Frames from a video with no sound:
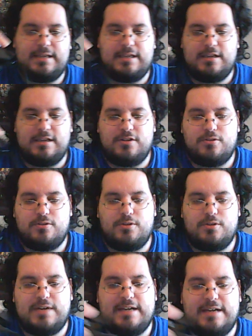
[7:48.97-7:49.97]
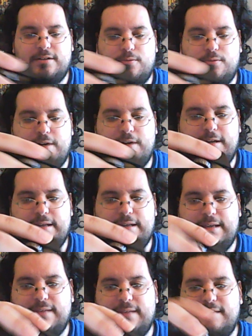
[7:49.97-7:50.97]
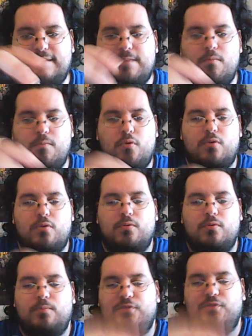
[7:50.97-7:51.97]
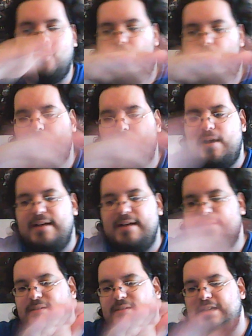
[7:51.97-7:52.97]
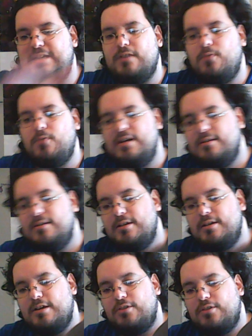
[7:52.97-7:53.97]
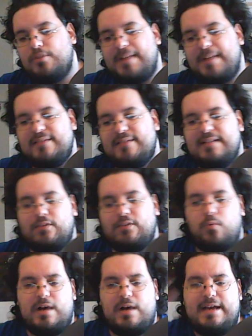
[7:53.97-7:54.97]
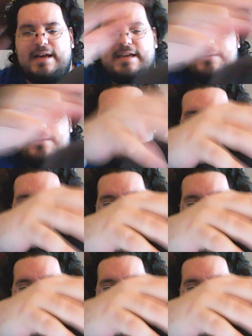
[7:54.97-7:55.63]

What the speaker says: you kind of grip. It's like more dome-wise than the other one, so I'm guessing that's why I